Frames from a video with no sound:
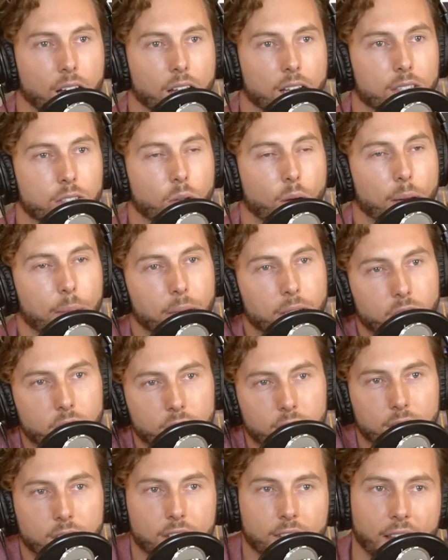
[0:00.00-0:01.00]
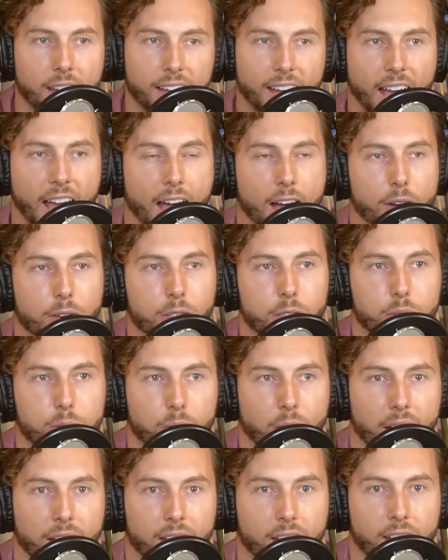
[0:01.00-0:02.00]
so I'm interested in like how you
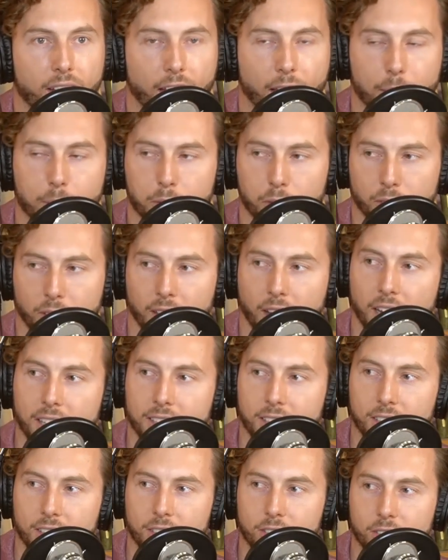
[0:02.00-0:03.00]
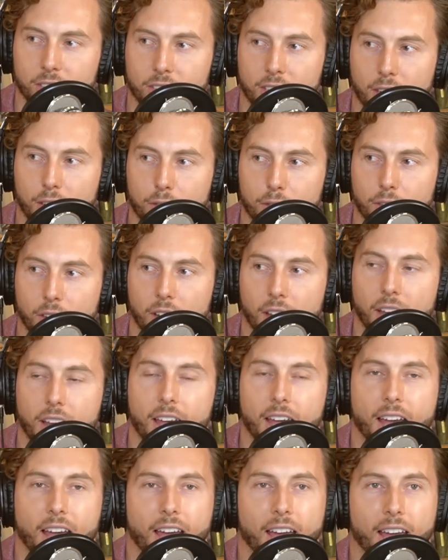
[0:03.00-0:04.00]
like came to realize this in yourself,
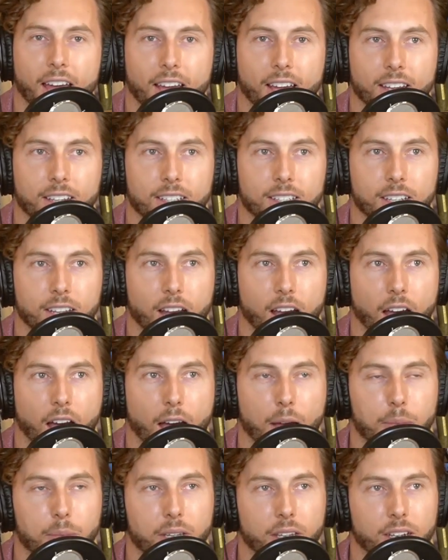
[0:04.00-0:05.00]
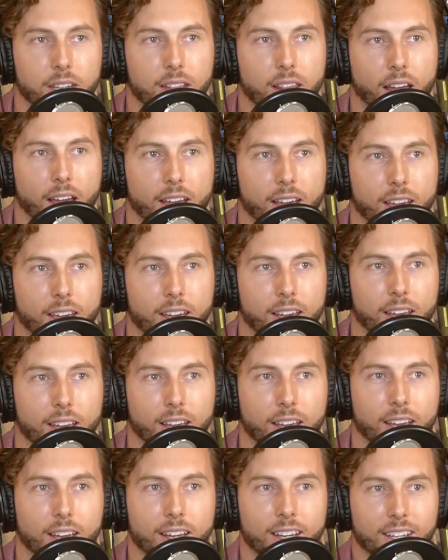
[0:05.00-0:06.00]
and I'm gonna like
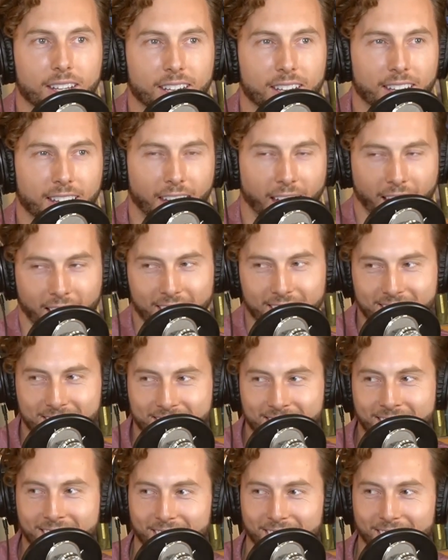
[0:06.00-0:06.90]
guess.